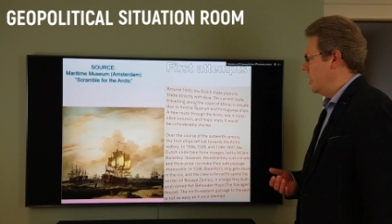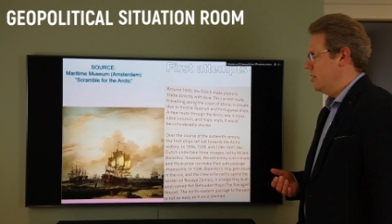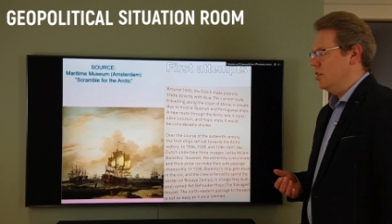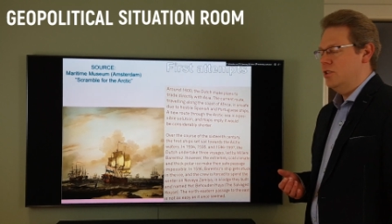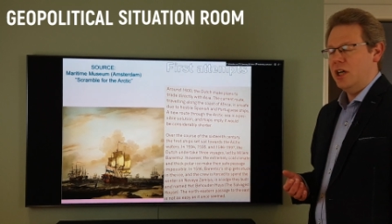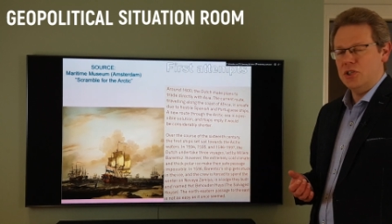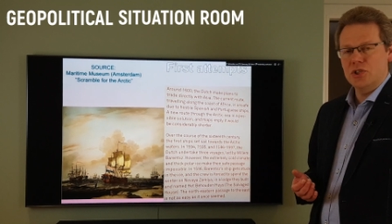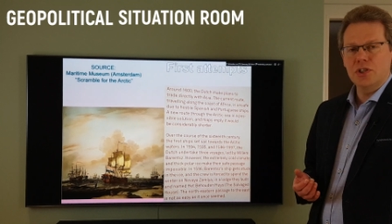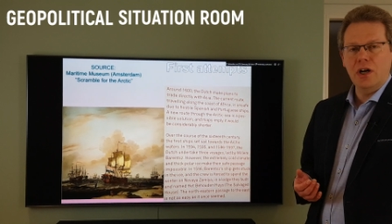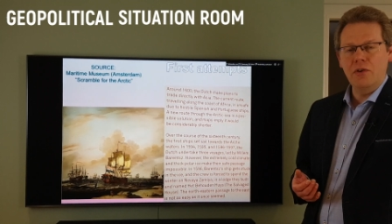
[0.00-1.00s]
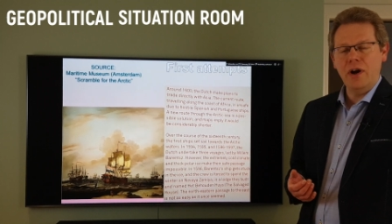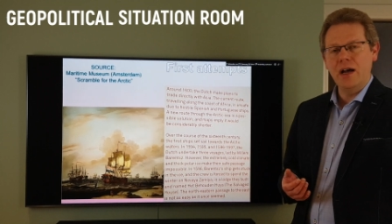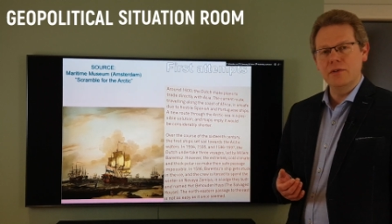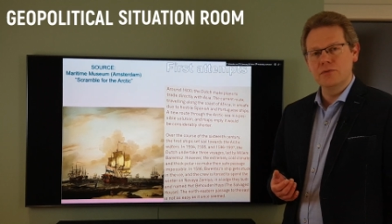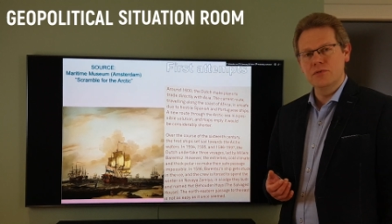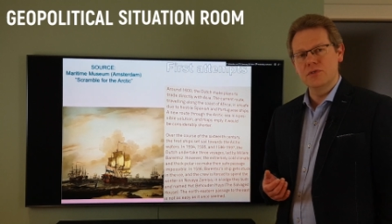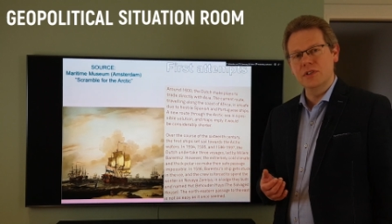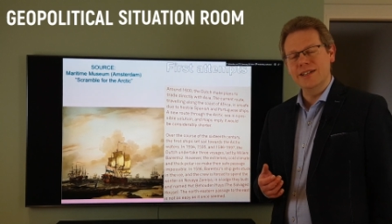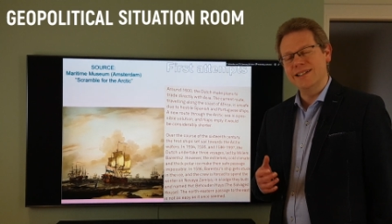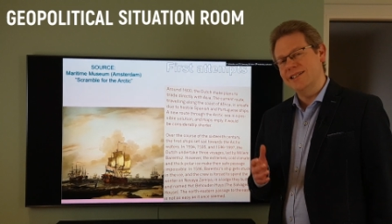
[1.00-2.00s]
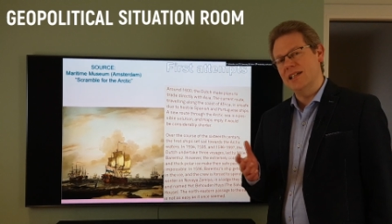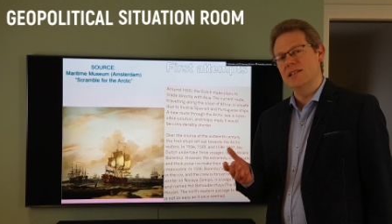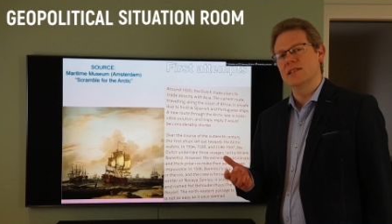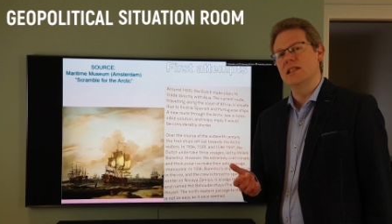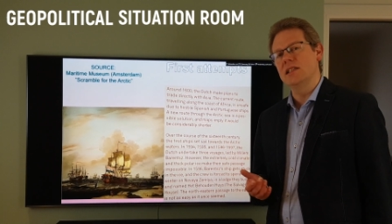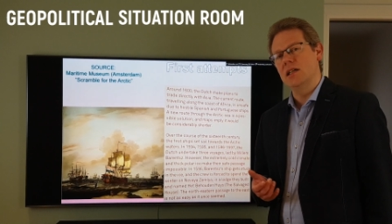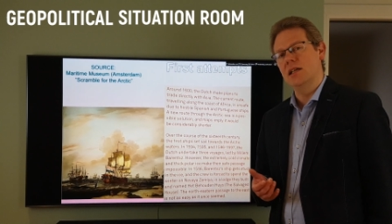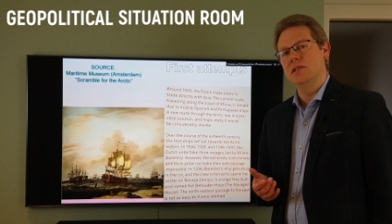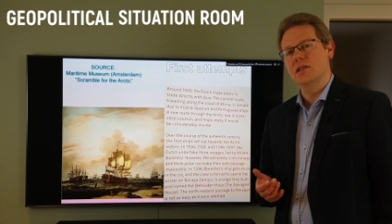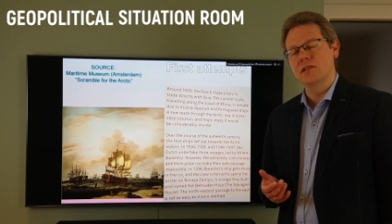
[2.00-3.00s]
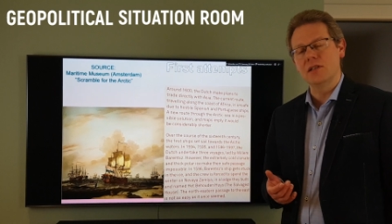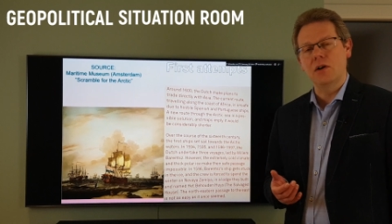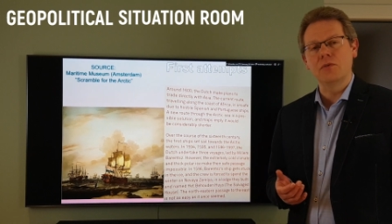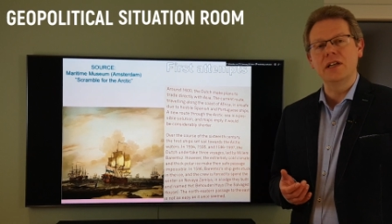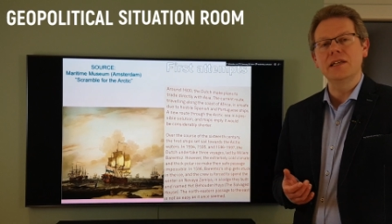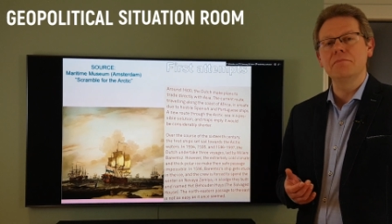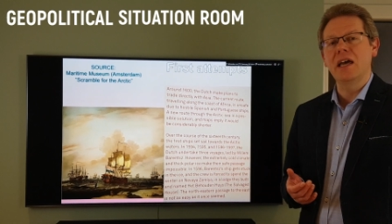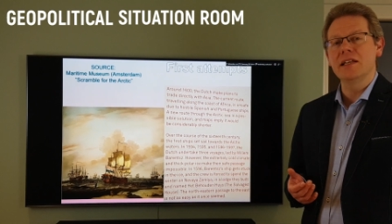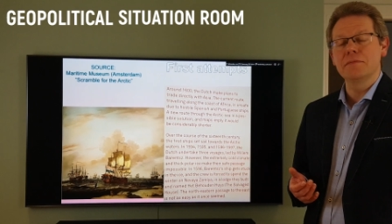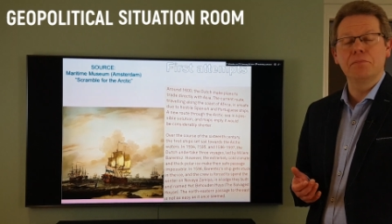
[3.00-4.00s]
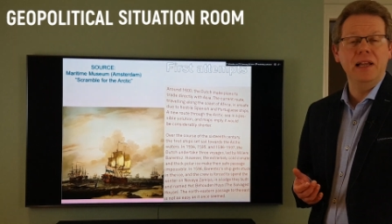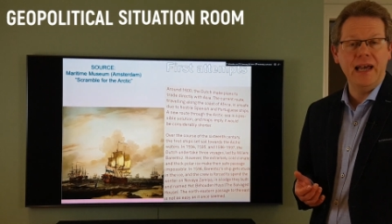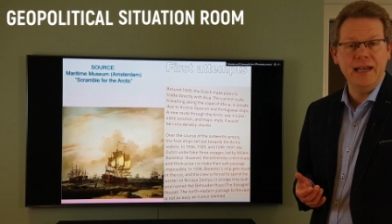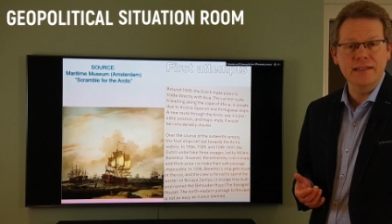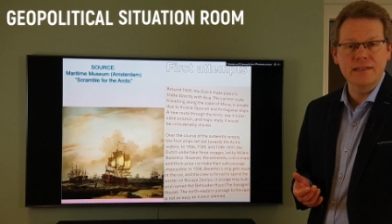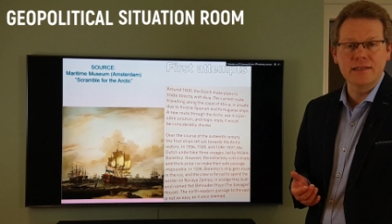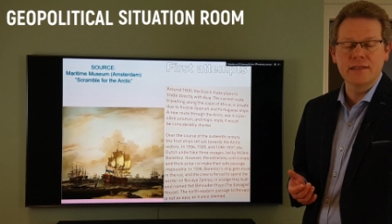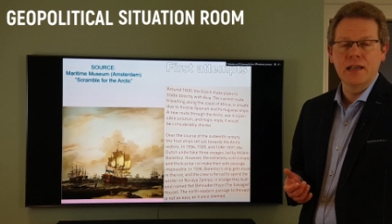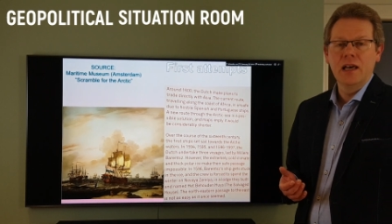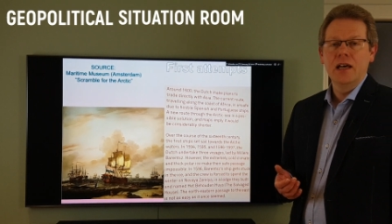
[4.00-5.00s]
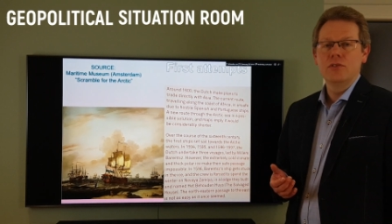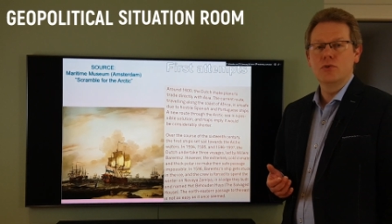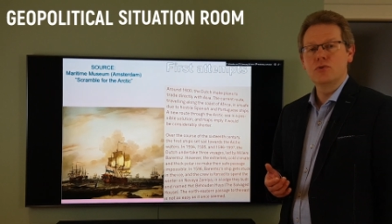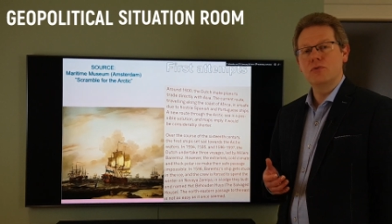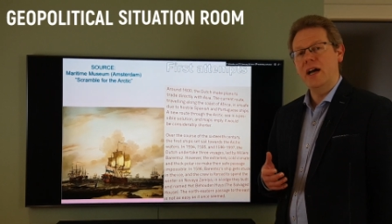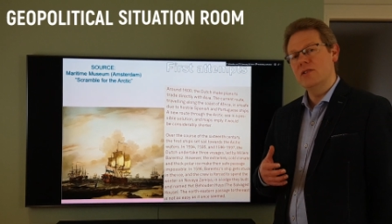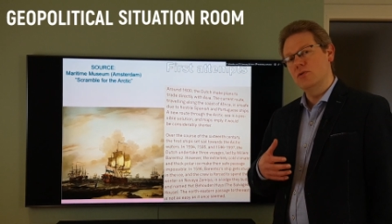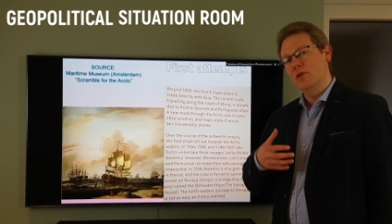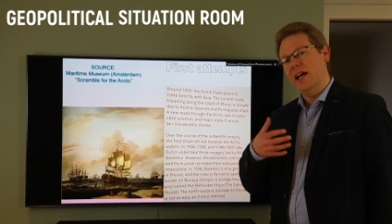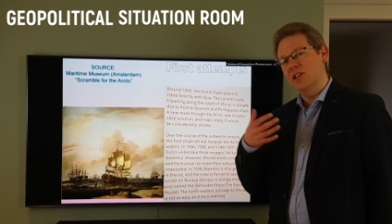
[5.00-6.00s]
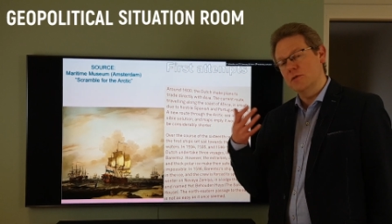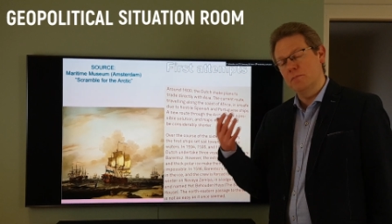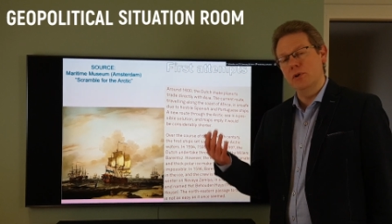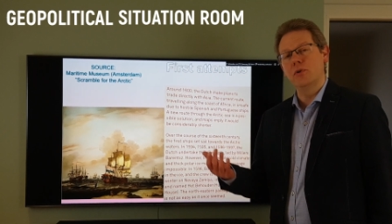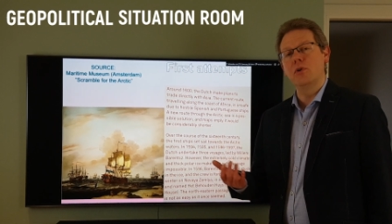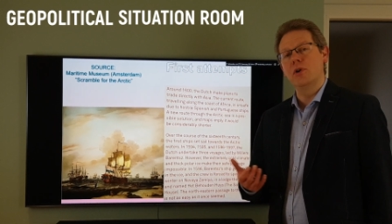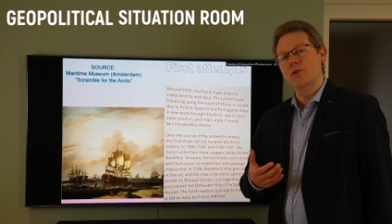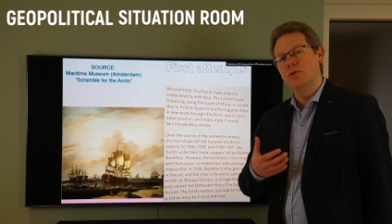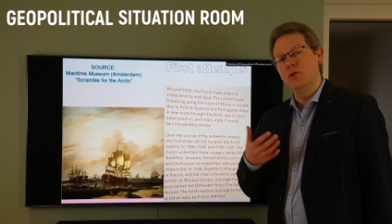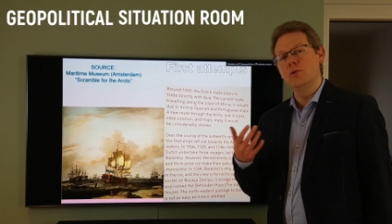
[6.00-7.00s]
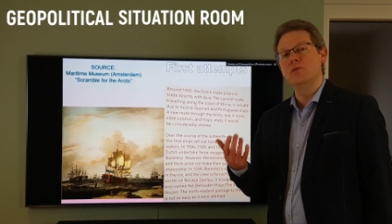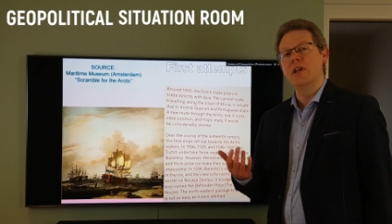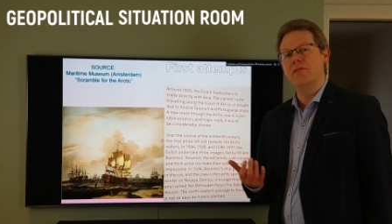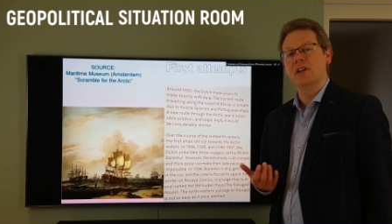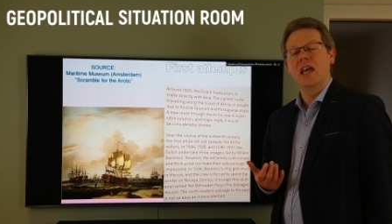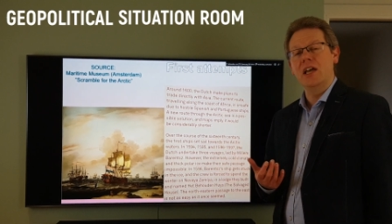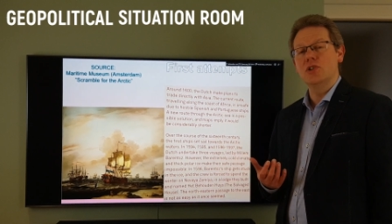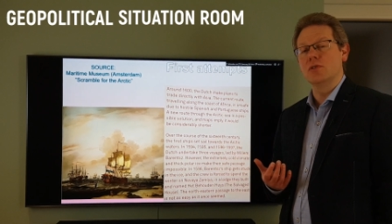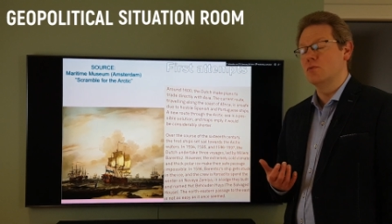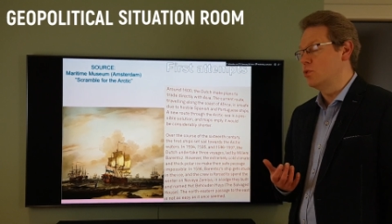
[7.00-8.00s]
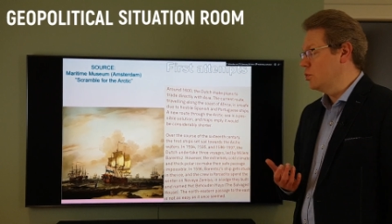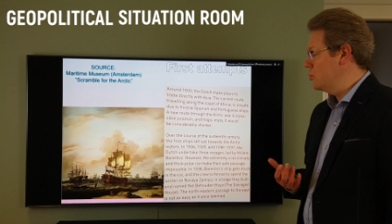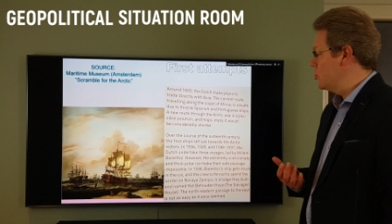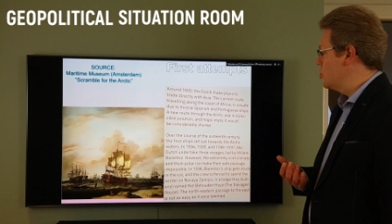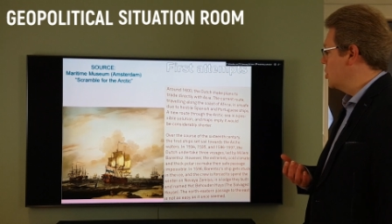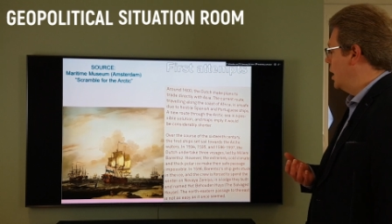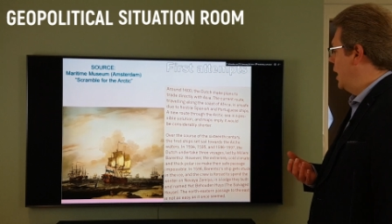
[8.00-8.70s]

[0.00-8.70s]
The Dutch around 1600 already made plans to try to explore new navigation routes